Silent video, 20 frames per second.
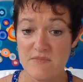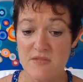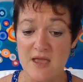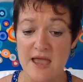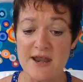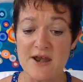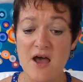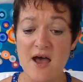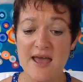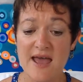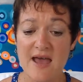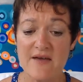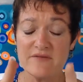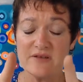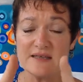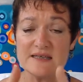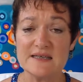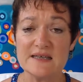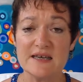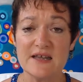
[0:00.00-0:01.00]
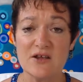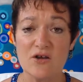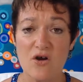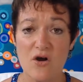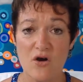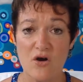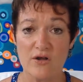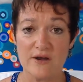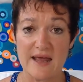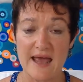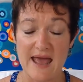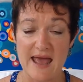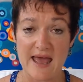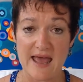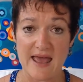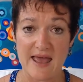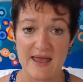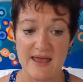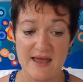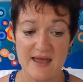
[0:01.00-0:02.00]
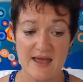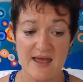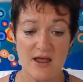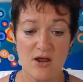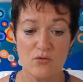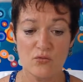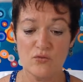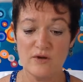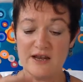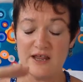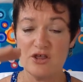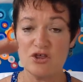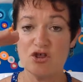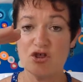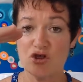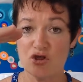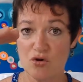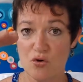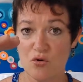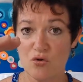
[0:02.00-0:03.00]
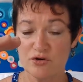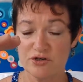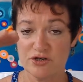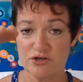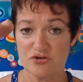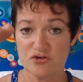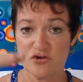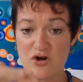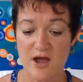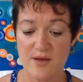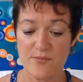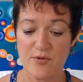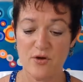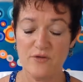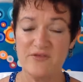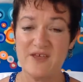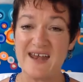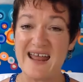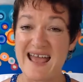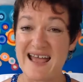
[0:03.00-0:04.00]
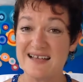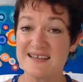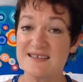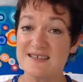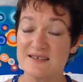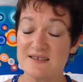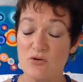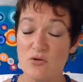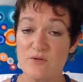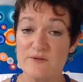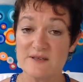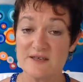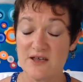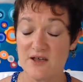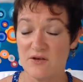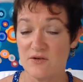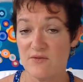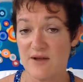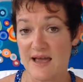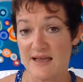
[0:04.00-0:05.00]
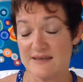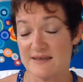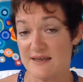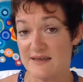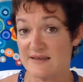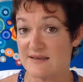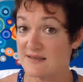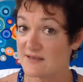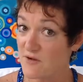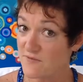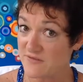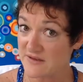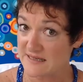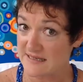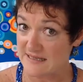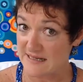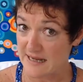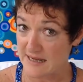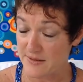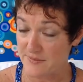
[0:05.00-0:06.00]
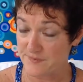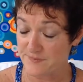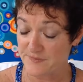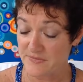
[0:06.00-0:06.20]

And I have it sitting on a really short tripod that acts also as a selfie stick.